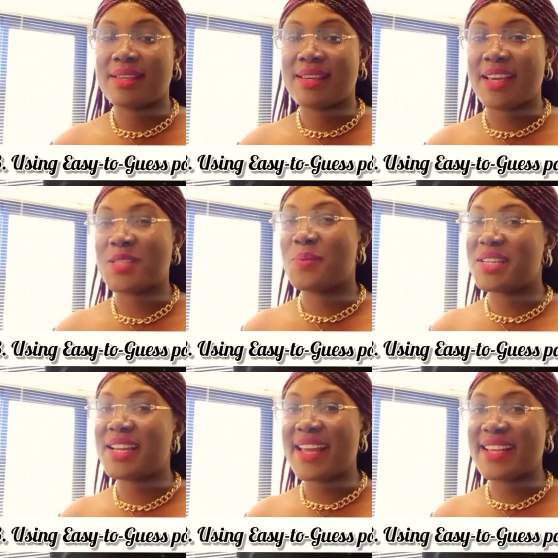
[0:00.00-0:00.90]

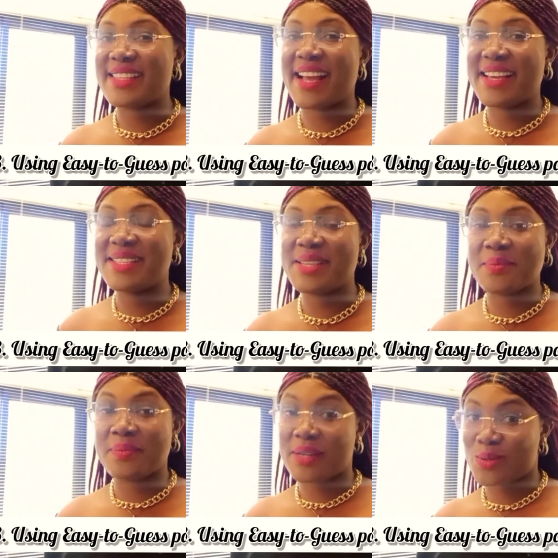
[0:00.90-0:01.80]
especially as their
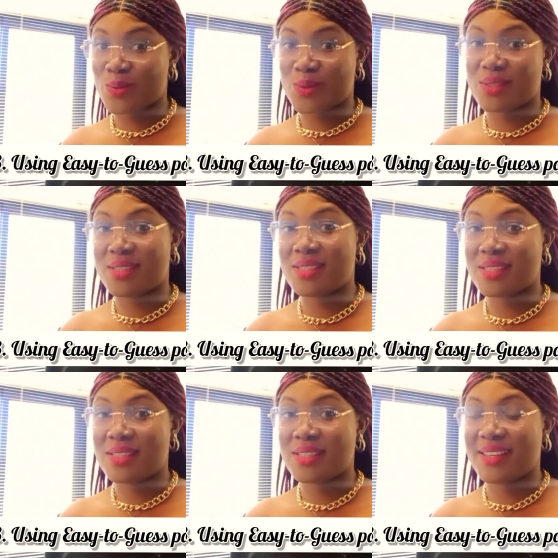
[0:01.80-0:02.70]
ATM passwords.
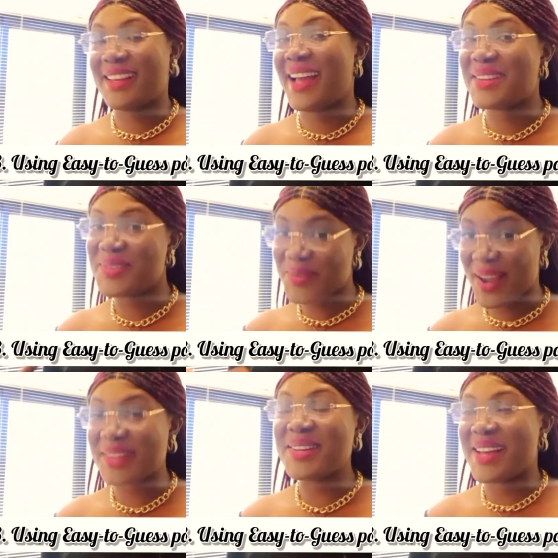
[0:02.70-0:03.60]
I know,
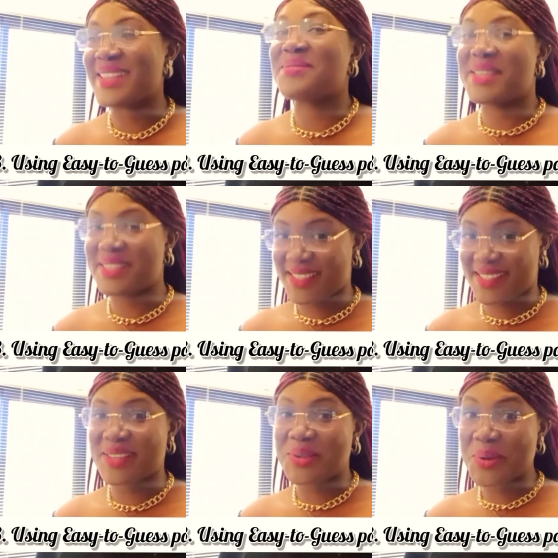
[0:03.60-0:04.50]
as I'm saying this
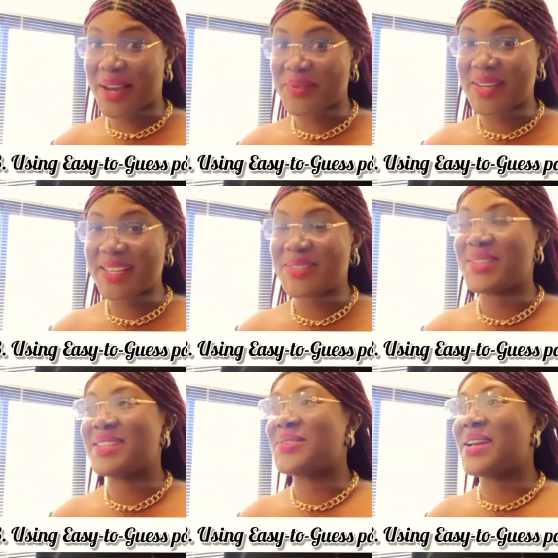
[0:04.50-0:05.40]
thing, you can relate
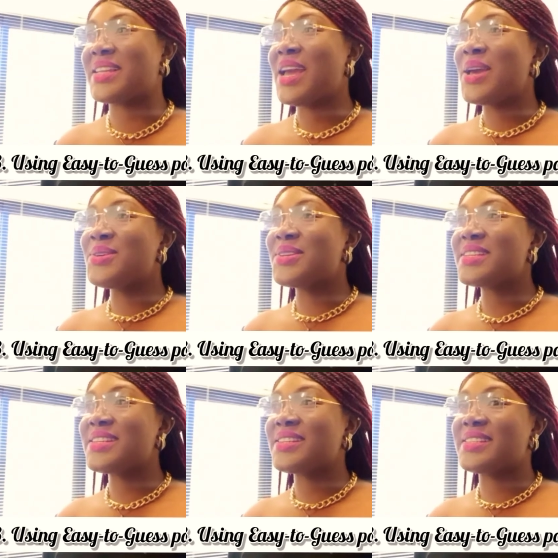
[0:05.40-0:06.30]
to it, right? You're
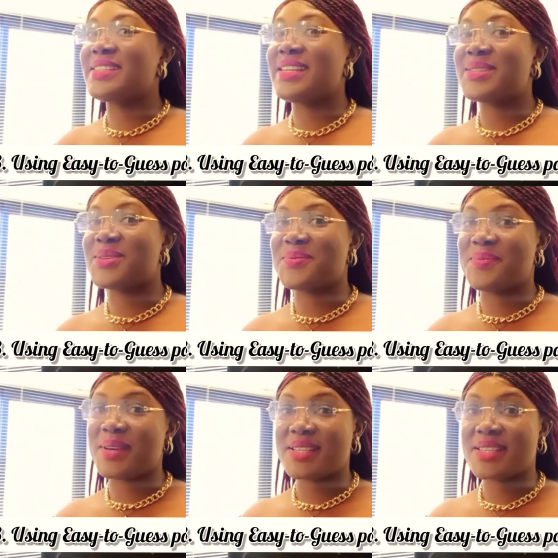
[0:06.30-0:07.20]
using your date of
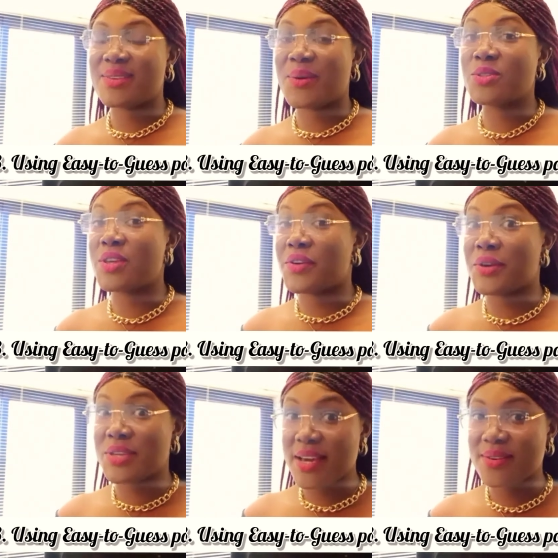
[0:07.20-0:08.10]
birth, or sorry, your
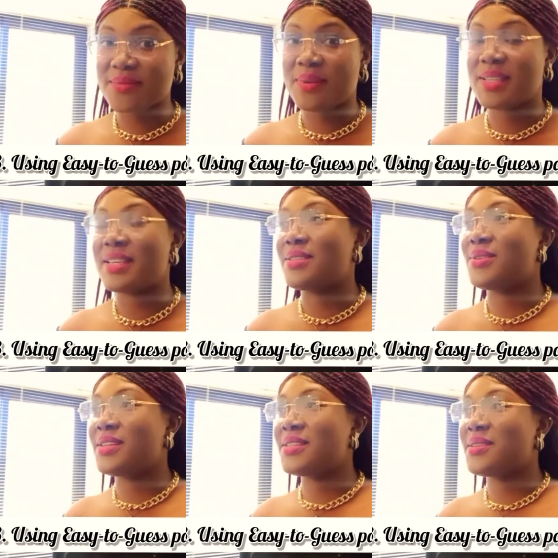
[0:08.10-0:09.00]
year of birth as
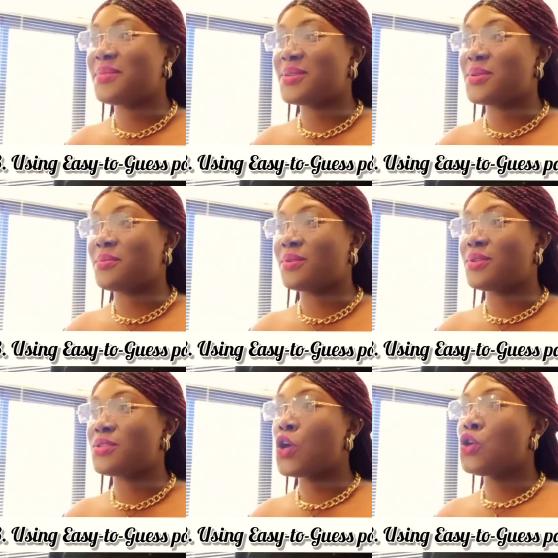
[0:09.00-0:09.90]
your ATM password
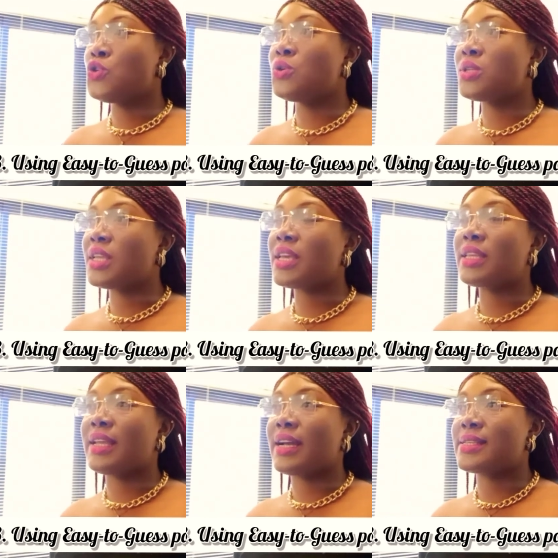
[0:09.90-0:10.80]
because you
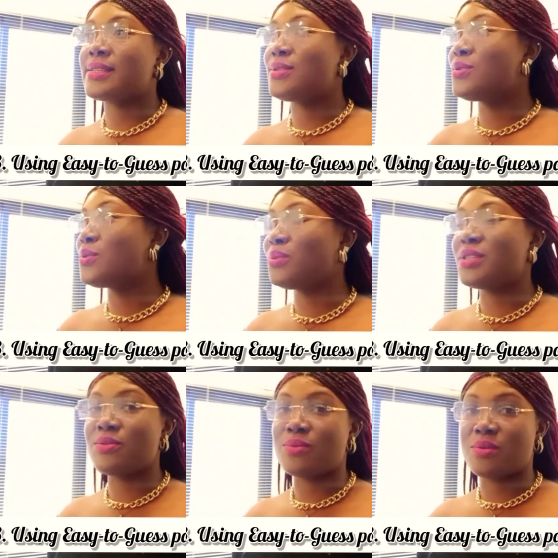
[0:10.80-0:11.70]
think that
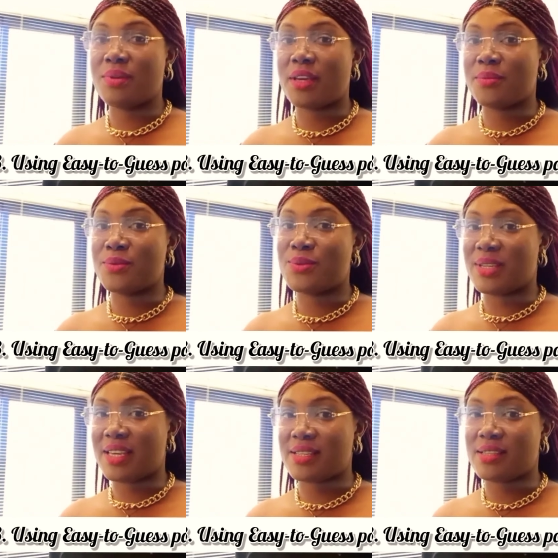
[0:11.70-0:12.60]
nobody would be able to
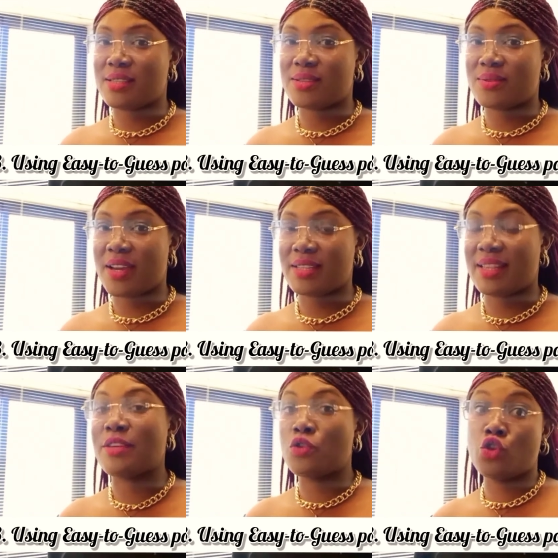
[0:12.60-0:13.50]
guess it, right?
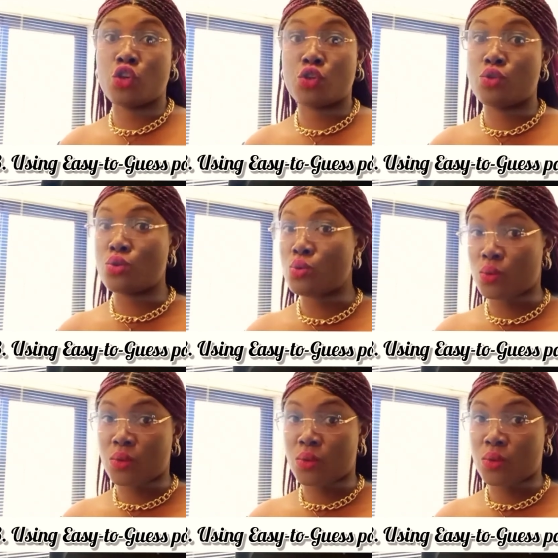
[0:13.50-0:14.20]
Like you just know